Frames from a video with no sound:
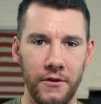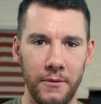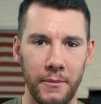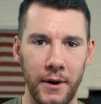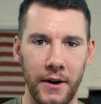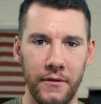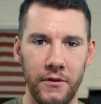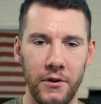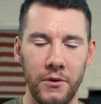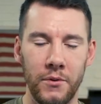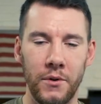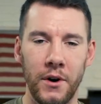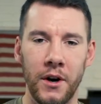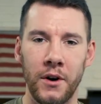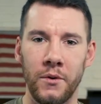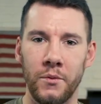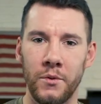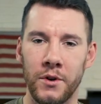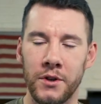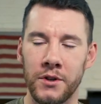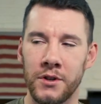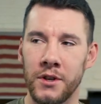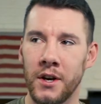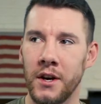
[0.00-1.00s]
everyone
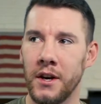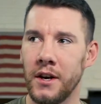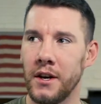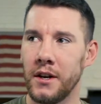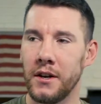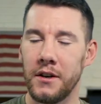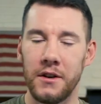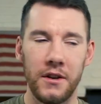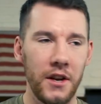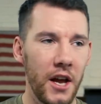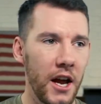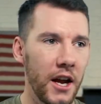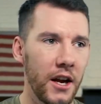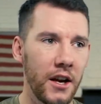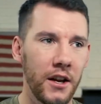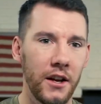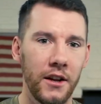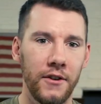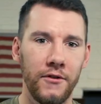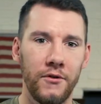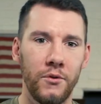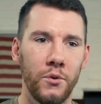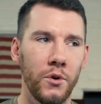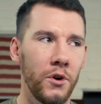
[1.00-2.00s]
was
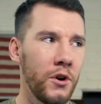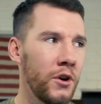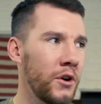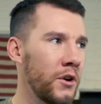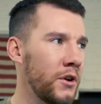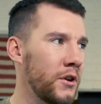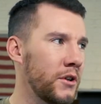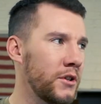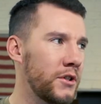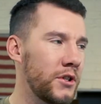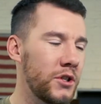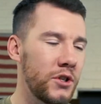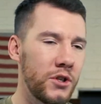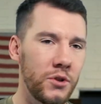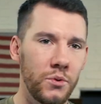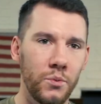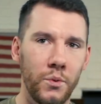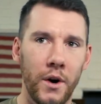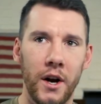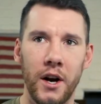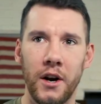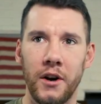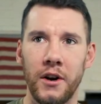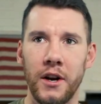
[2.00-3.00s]
negative words,
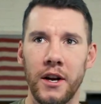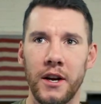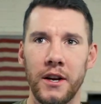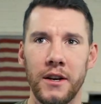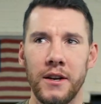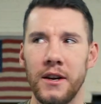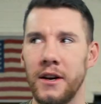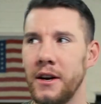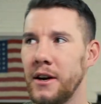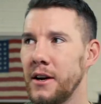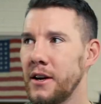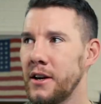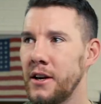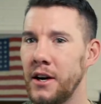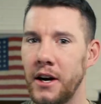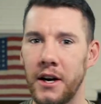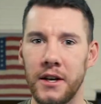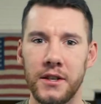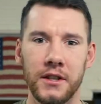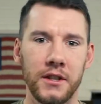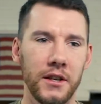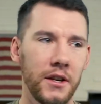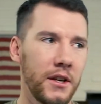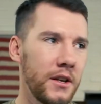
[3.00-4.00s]
swearing,
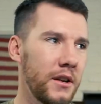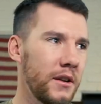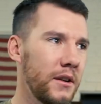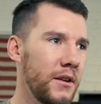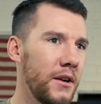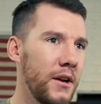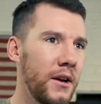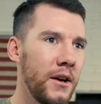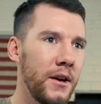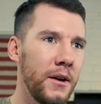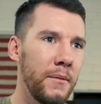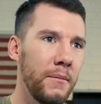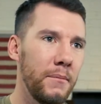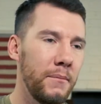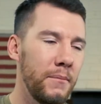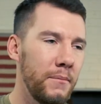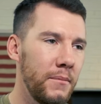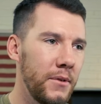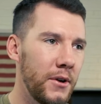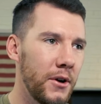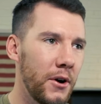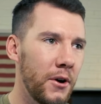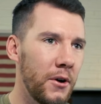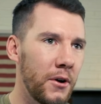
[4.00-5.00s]
cussing,
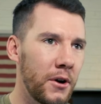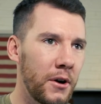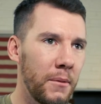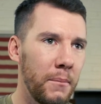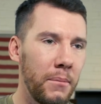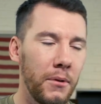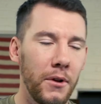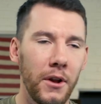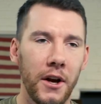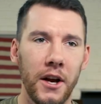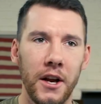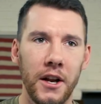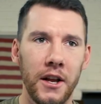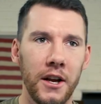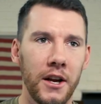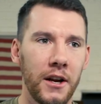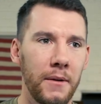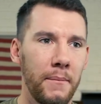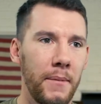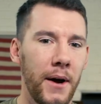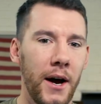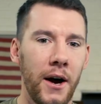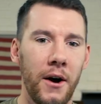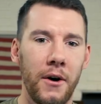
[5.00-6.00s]
complaining
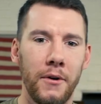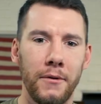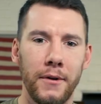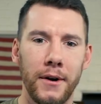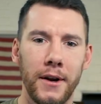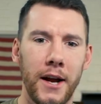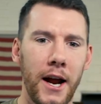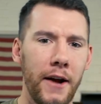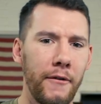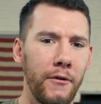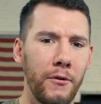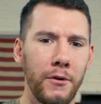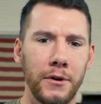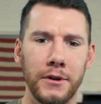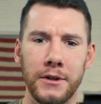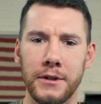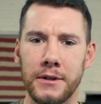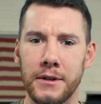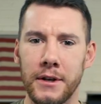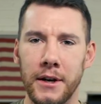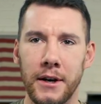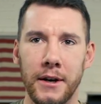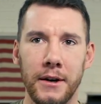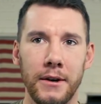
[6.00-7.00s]
about
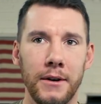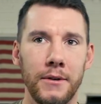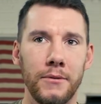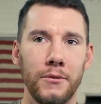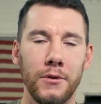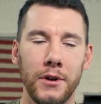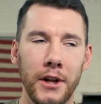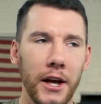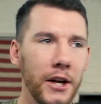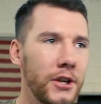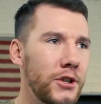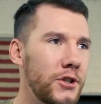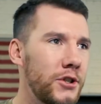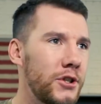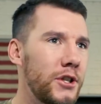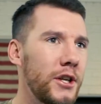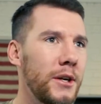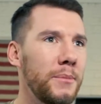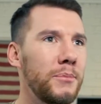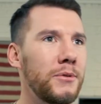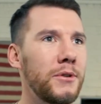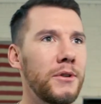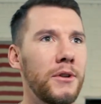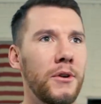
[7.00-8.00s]
everyone's
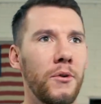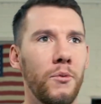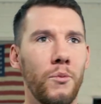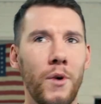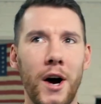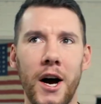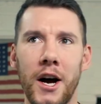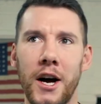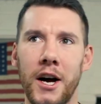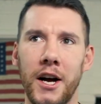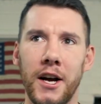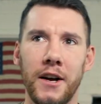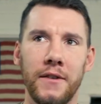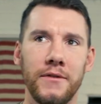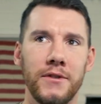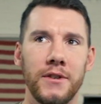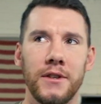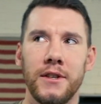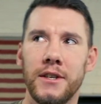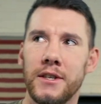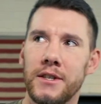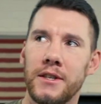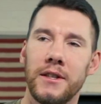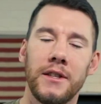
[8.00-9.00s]
relationships and their wives and
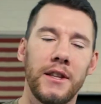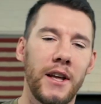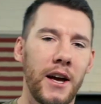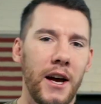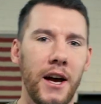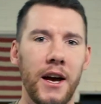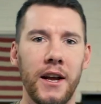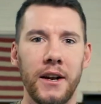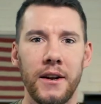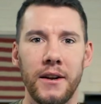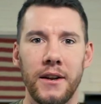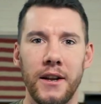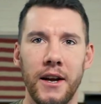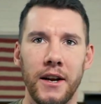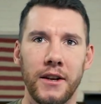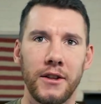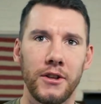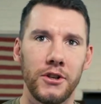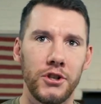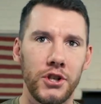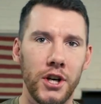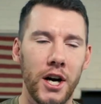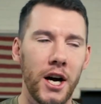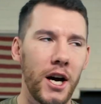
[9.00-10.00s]
this and that and like the
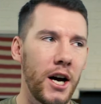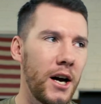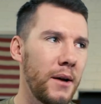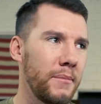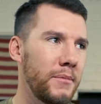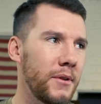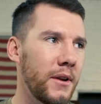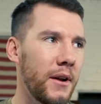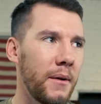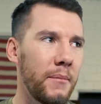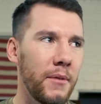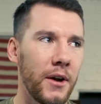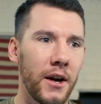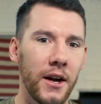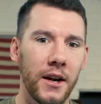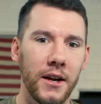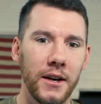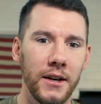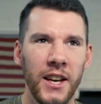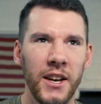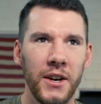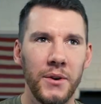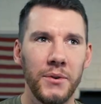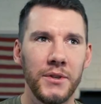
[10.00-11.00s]
job. And I'm like,
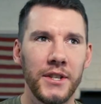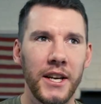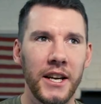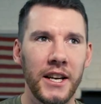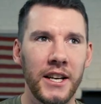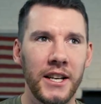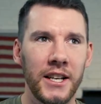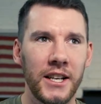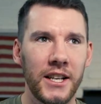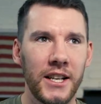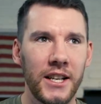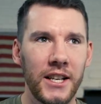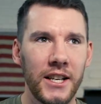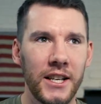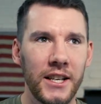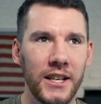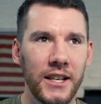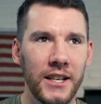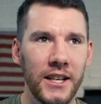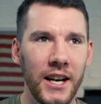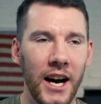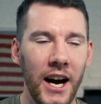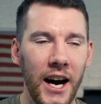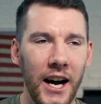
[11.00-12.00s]
it was a
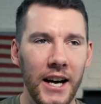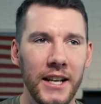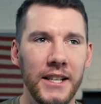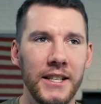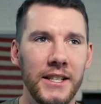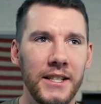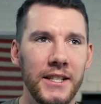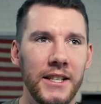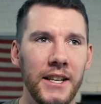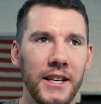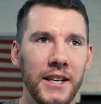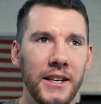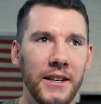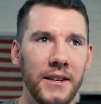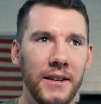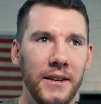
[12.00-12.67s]
constant